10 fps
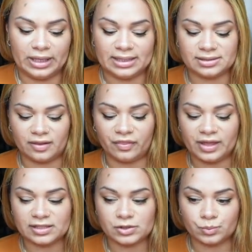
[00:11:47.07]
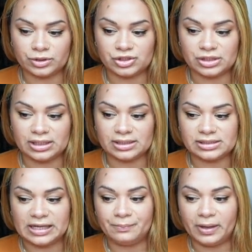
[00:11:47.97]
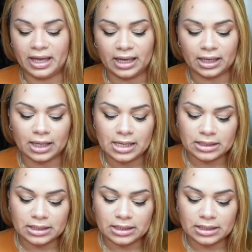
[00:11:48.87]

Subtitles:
is this, which is the pink